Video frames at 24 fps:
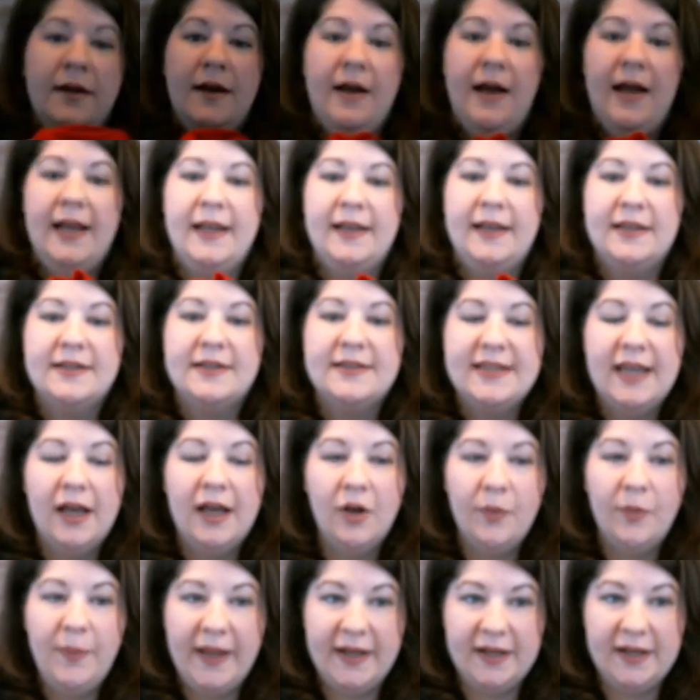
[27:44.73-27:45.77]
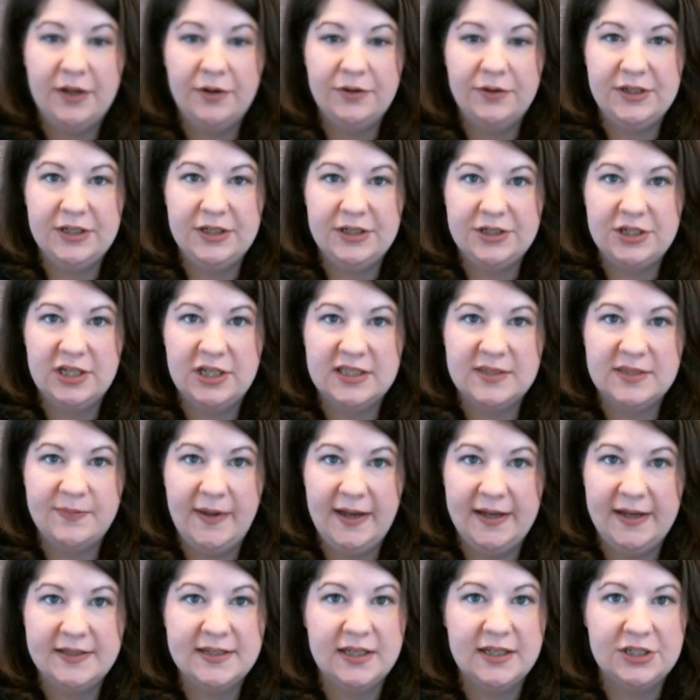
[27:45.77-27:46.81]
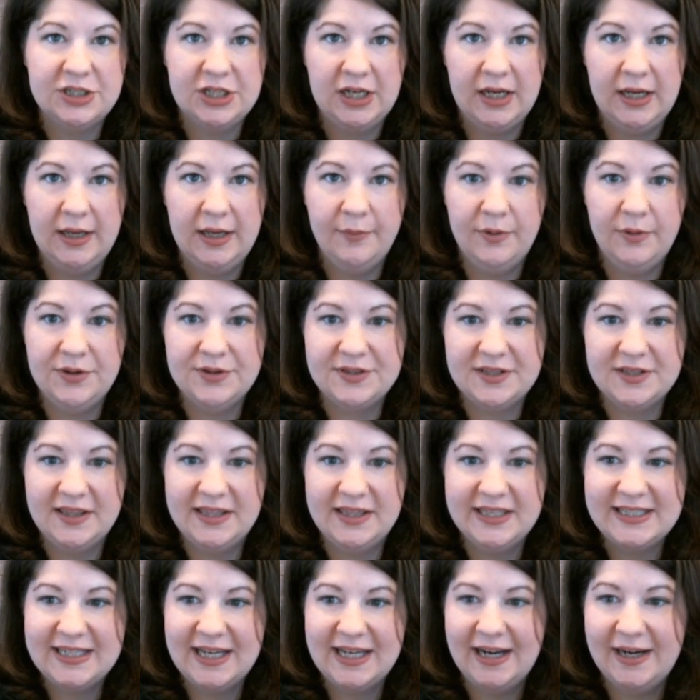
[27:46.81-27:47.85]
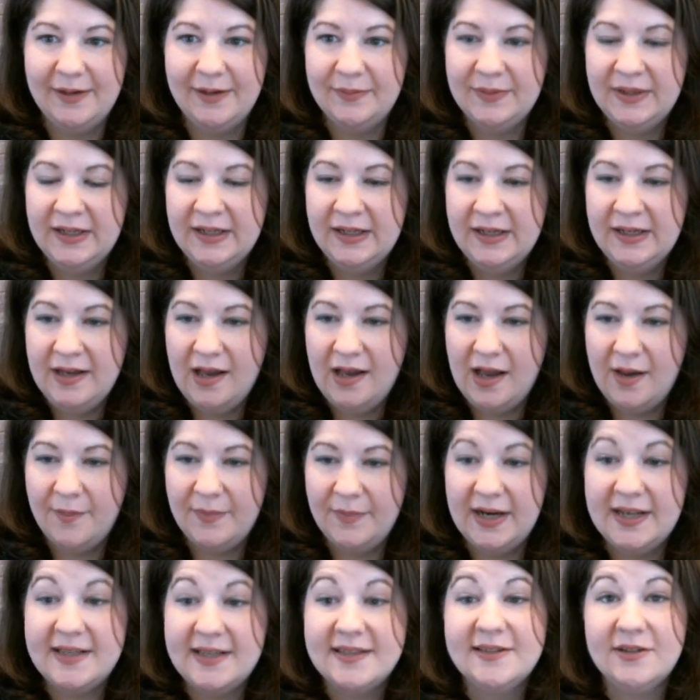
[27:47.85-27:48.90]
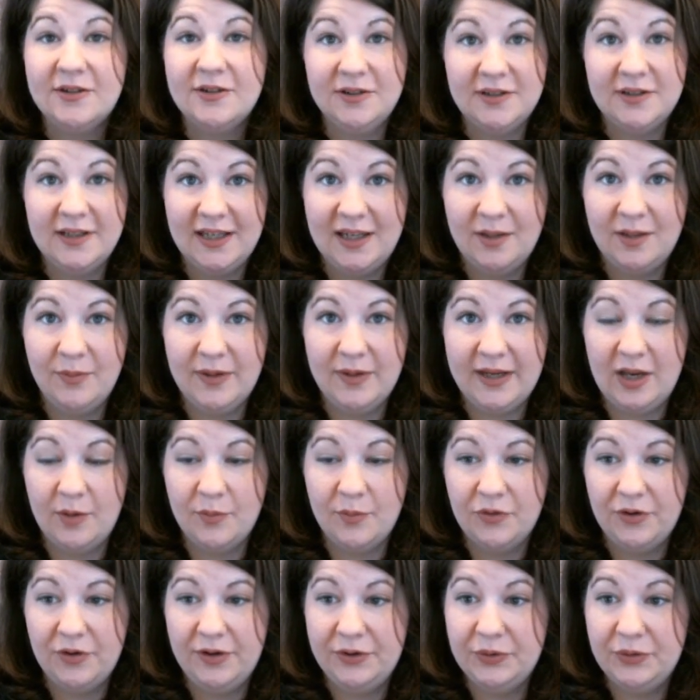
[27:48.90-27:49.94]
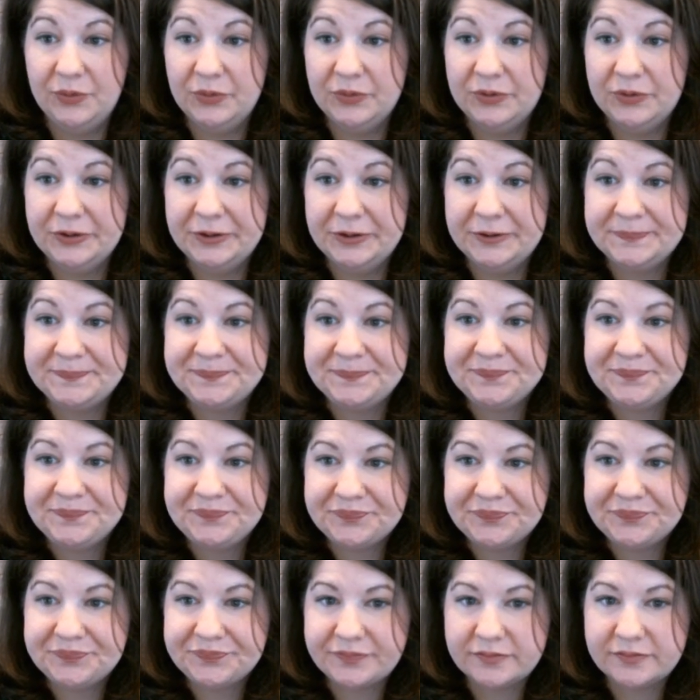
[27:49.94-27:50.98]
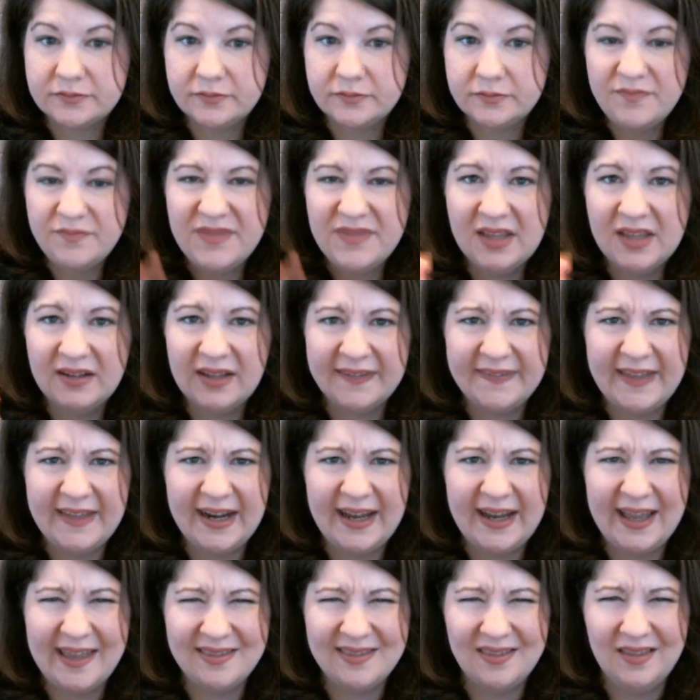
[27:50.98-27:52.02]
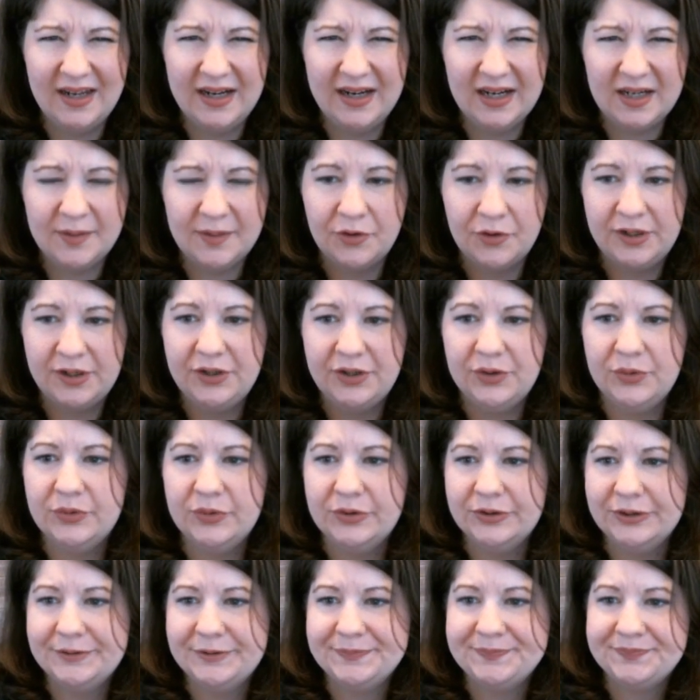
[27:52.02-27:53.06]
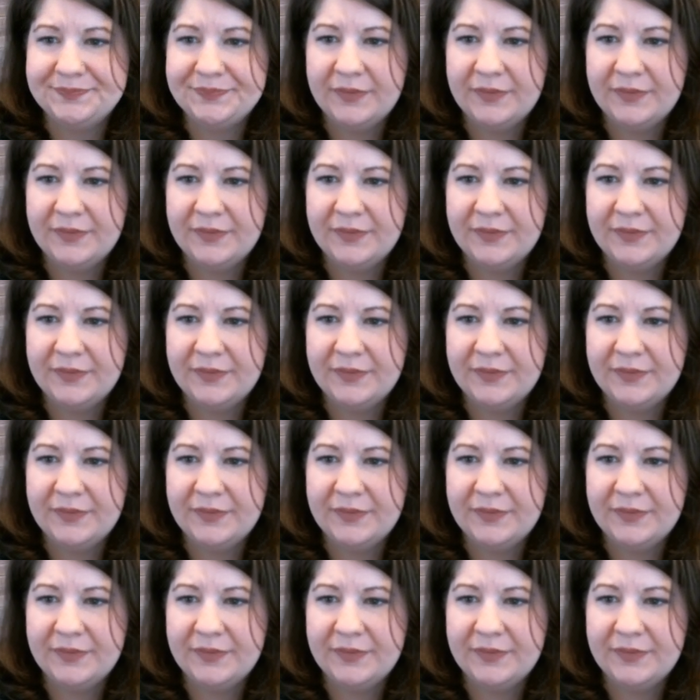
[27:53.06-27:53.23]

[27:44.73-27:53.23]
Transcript: I can tell Patagonia just by touching it most of the time. Um, and I certainly can pick out merino wool. I like that athletic merino wool